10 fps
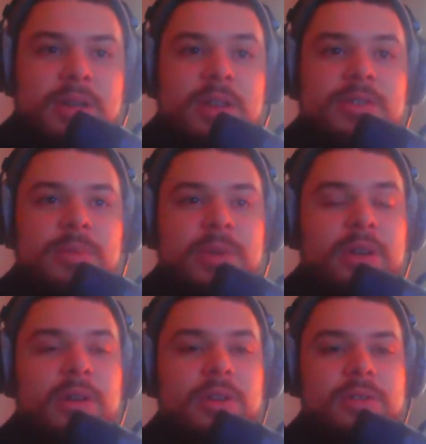used to play
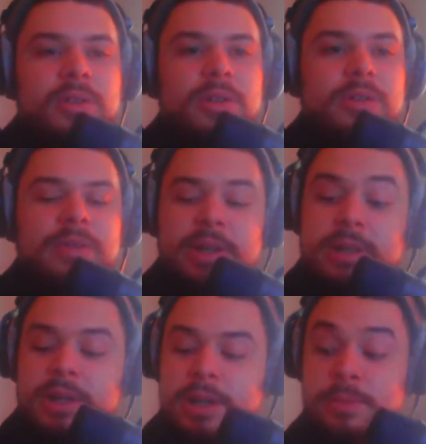Call of Duty all the fucking
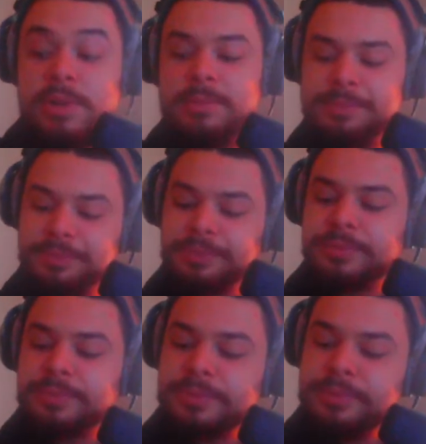time, but
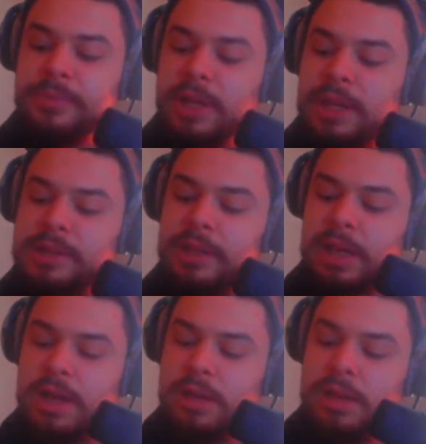it's like
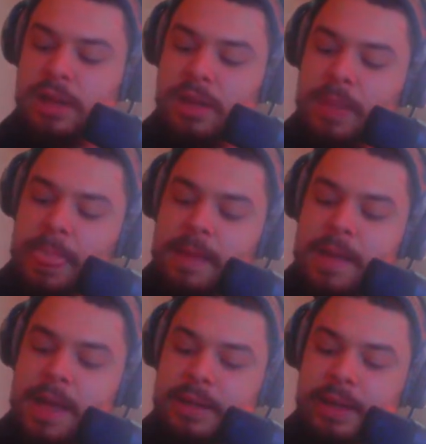
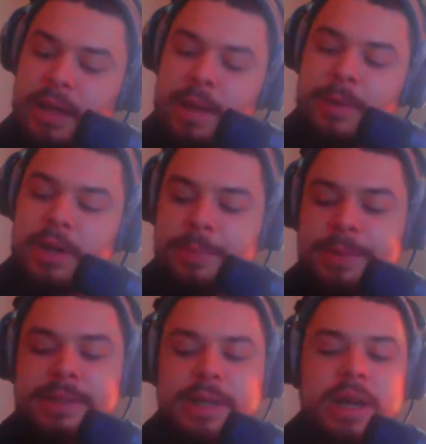gaming
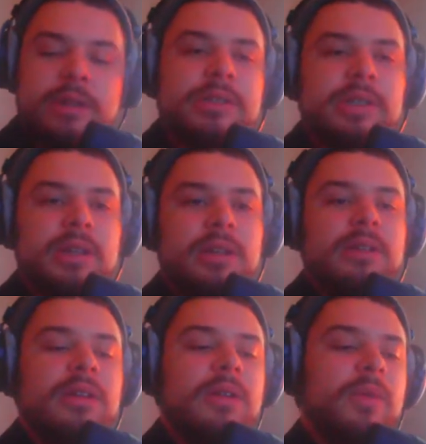companies now just
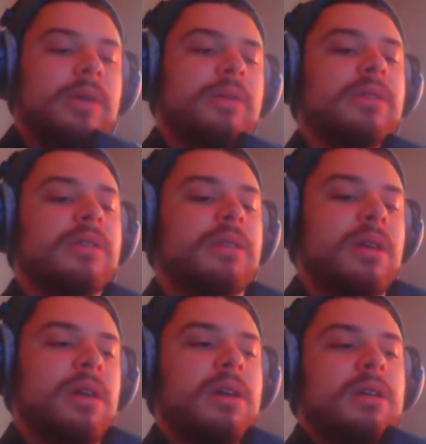get away with
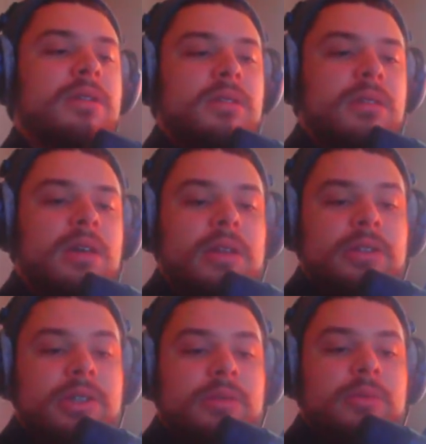
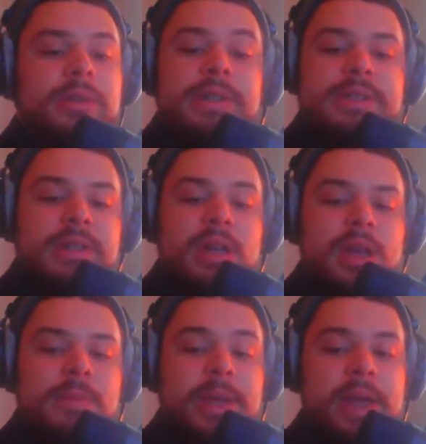let's just release the
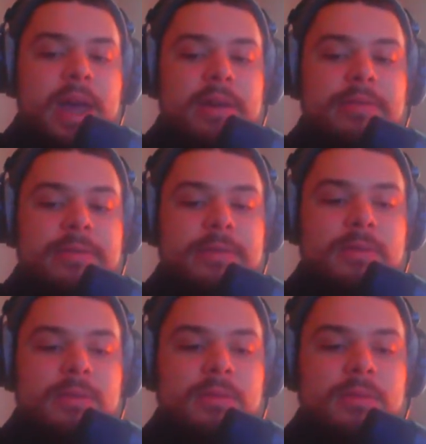game like half
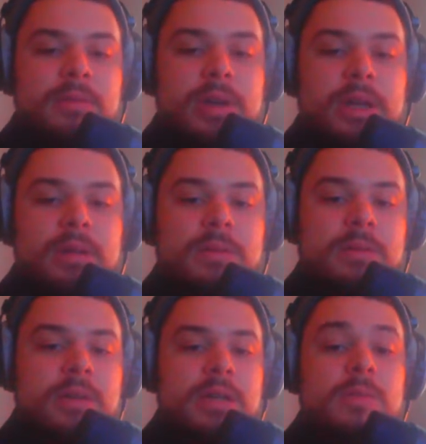done
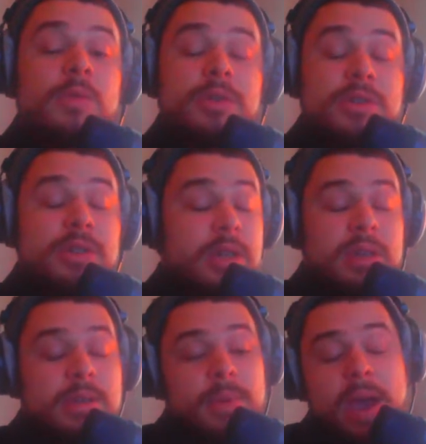and we'll just
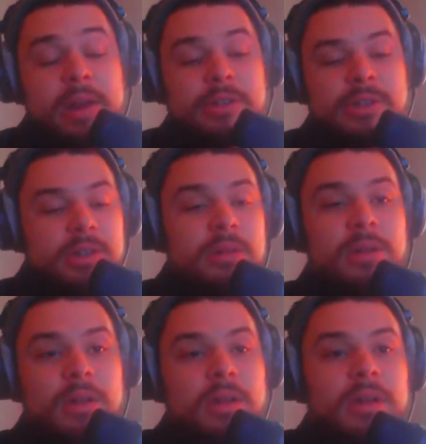keep adding shit
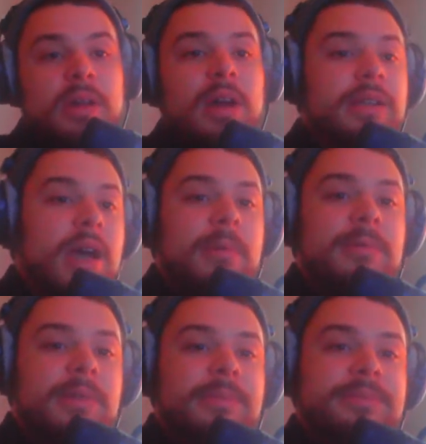on top
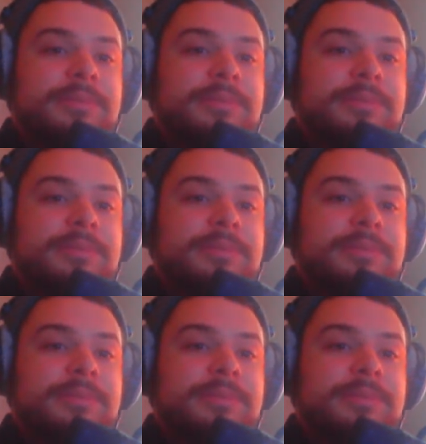of it